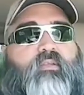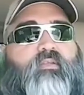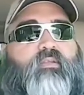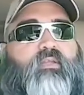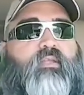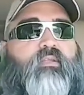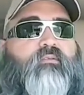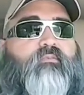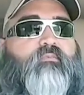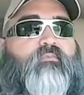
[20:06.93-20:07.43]

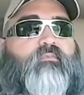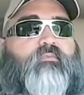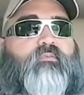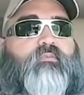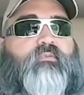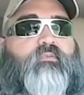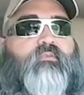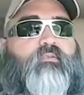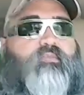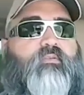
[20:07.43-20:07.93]
that
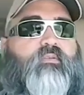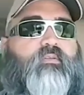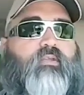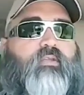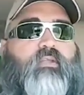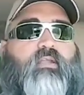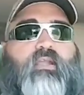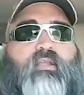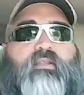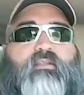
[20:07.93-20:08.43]
the
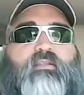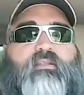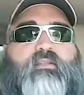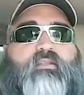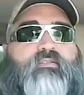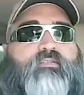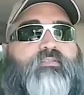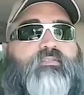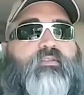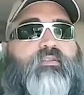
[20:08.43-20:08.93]

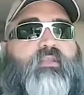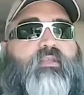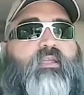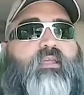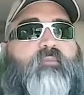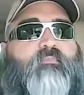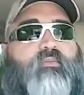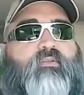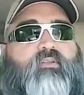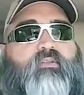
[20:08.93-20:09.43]
likeliness is going to happen